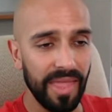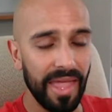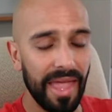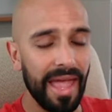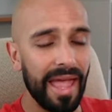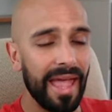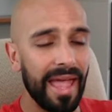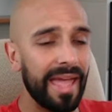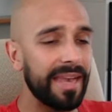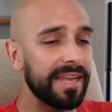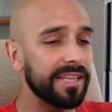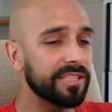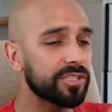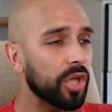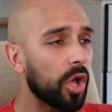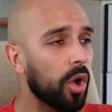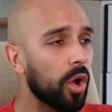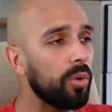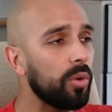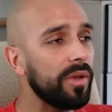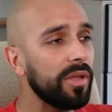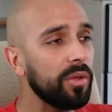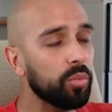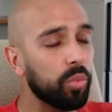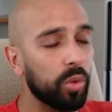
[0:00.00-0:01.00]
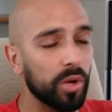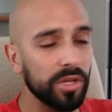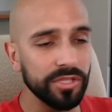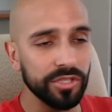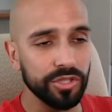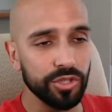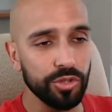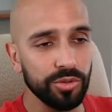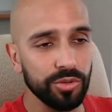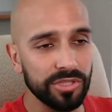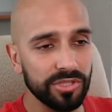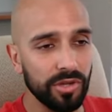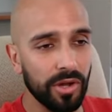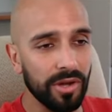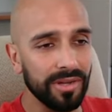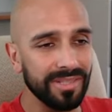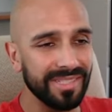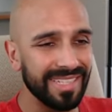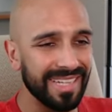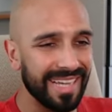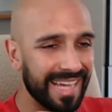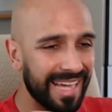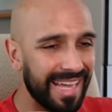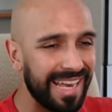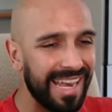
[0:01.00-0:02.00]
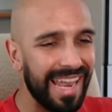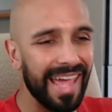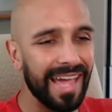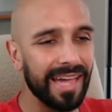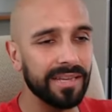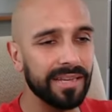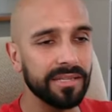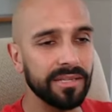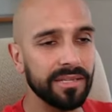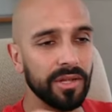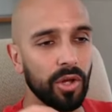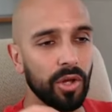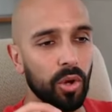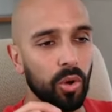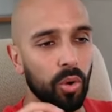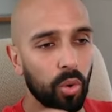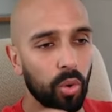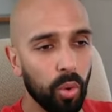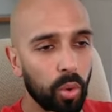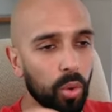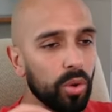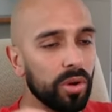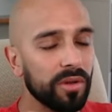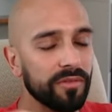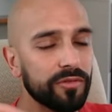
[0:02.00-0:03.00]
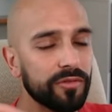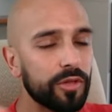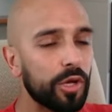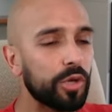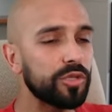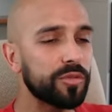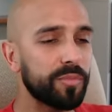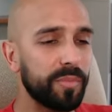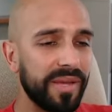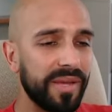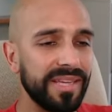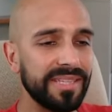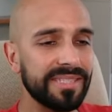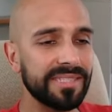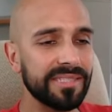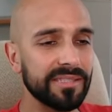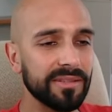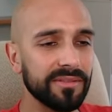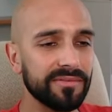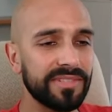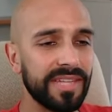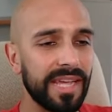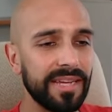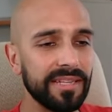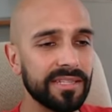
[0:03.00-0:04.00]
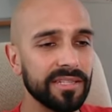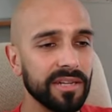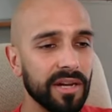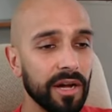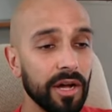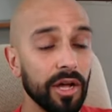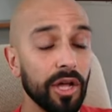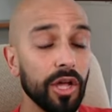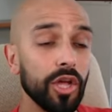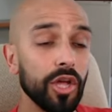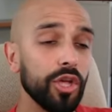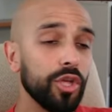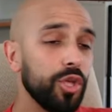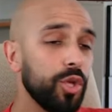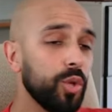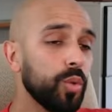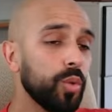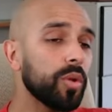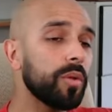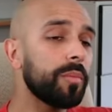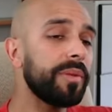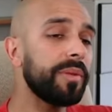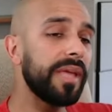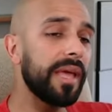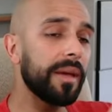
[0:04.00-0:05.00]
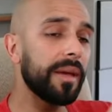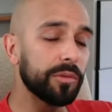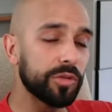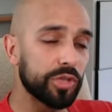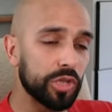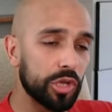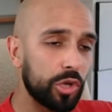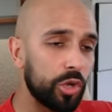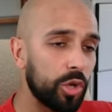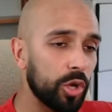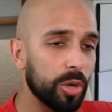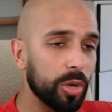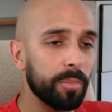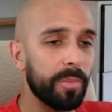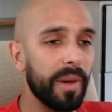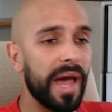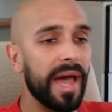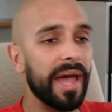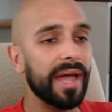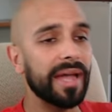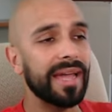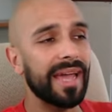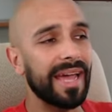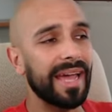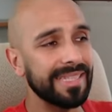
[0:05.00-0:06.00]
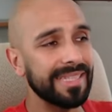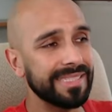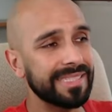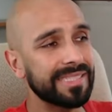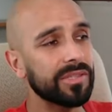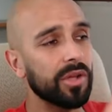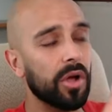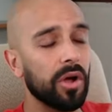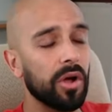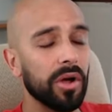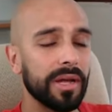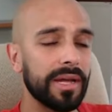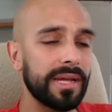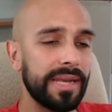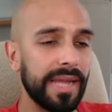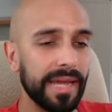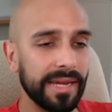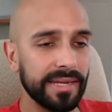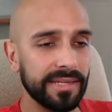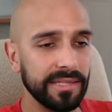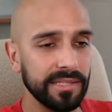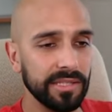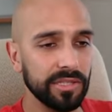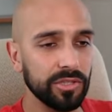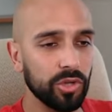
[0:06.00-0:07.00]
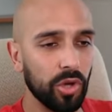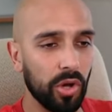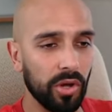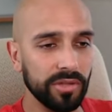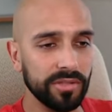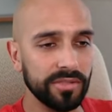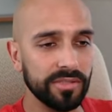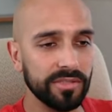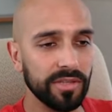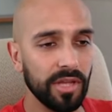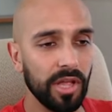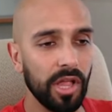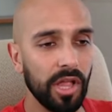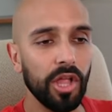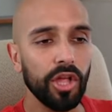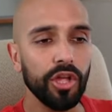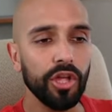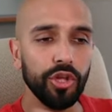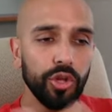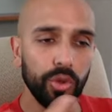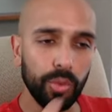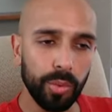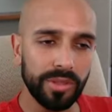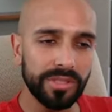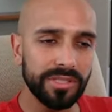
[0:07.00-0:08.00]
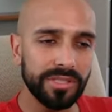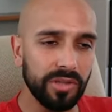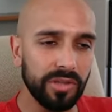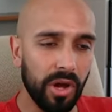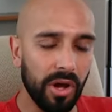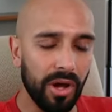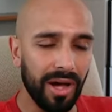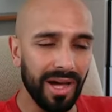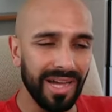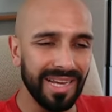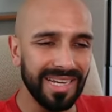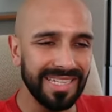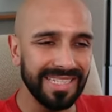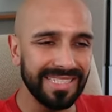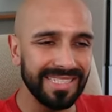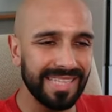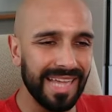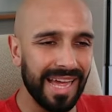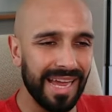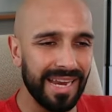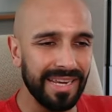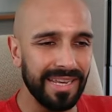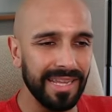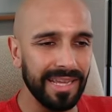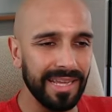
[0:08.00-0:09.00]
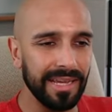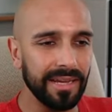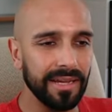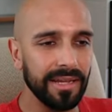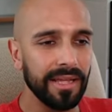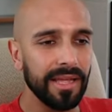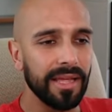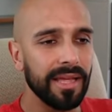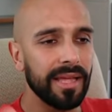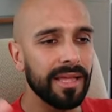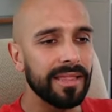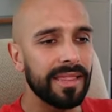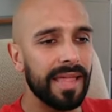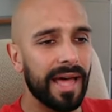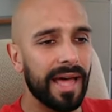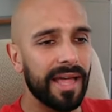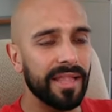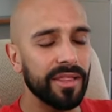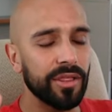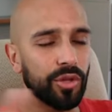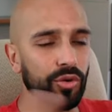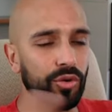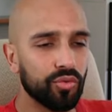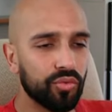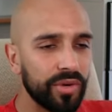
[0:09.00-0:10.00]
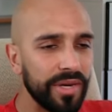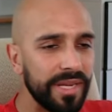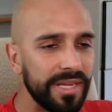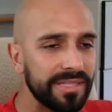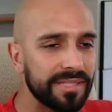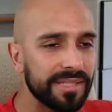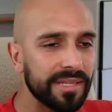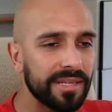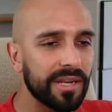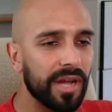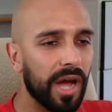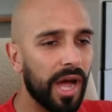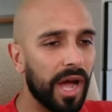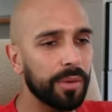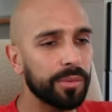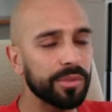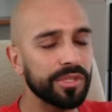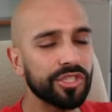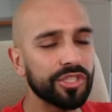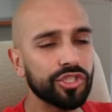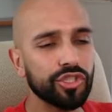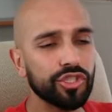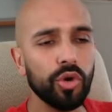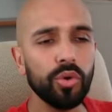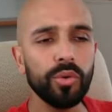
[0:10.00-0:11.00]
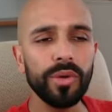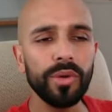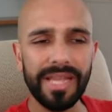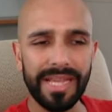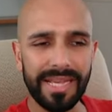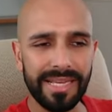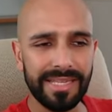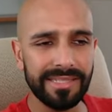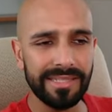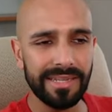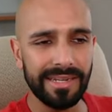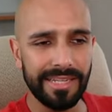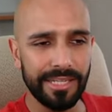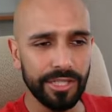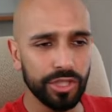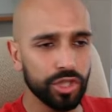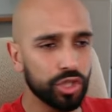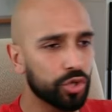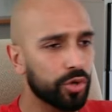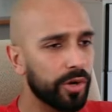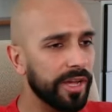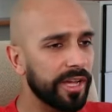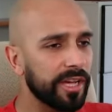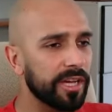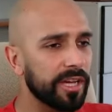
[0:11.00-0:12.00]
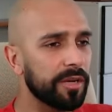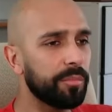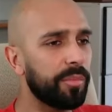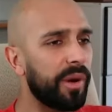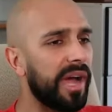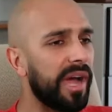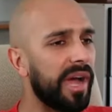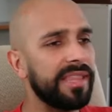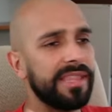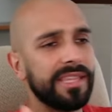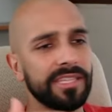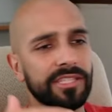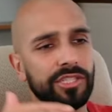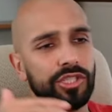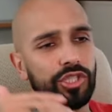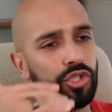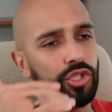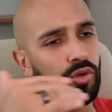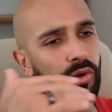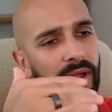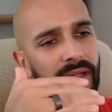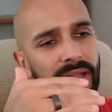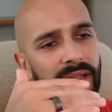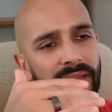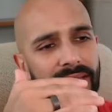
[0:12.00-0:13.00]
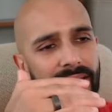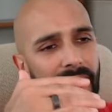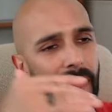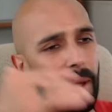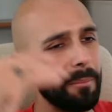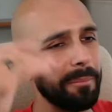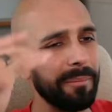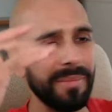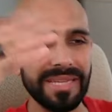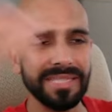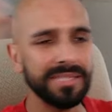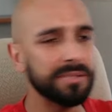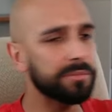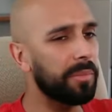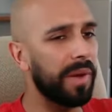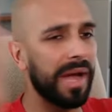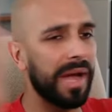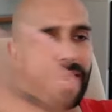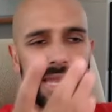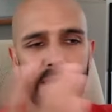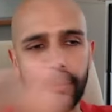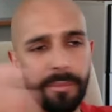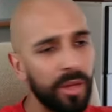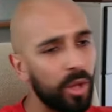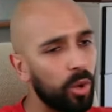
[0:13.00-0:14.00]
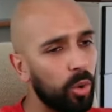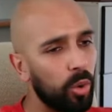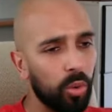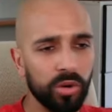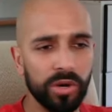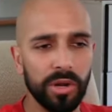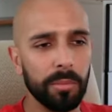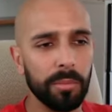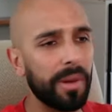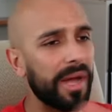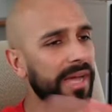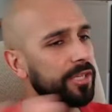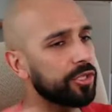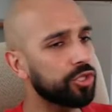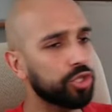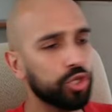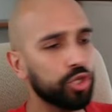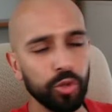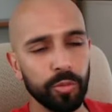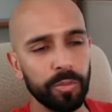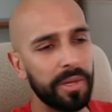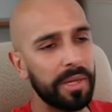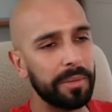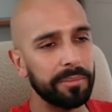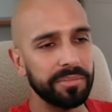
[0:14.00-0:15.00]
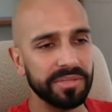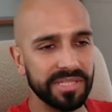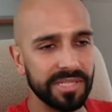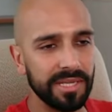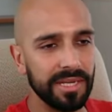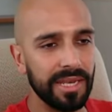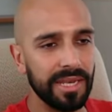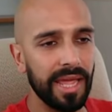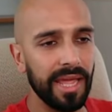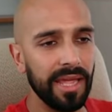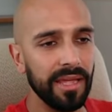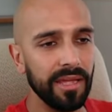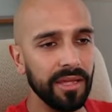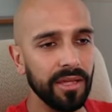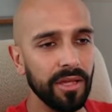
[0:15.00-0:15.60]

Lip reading: And it's only once you start to collect all of those pieces of data, you will be able to look back and start connecting the dots. You will start understanding that the reason I was so easily triggered by this trade that missed my limit order by 2 pips today